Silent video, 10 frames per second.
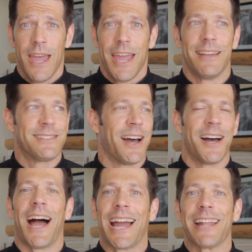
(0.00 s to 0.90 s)
is,
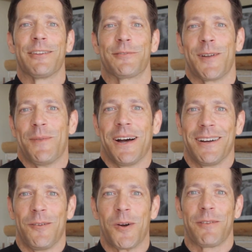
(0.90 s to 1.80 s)
I got this from
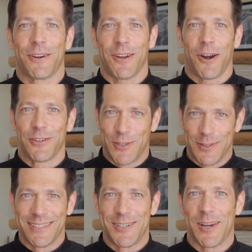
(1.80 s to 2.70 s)
one of our
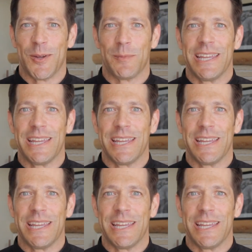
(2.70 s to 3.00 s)
students here at UMD.